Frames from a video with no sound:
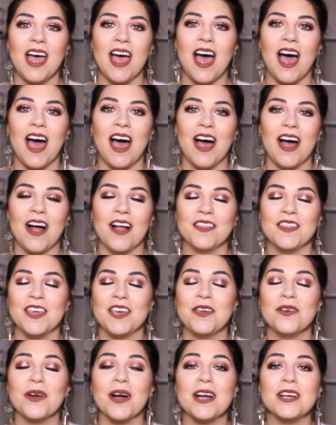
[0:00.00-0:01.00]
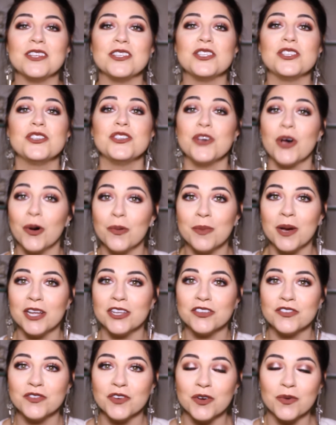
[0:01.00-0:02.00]
Thank you guys so
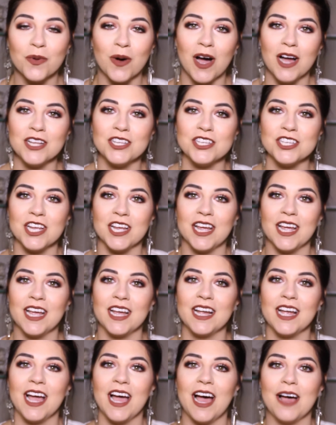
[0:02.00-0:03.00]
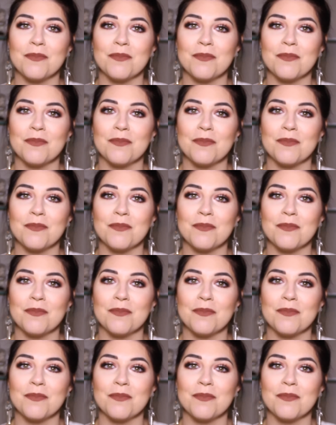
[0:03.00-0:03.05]
much for watching.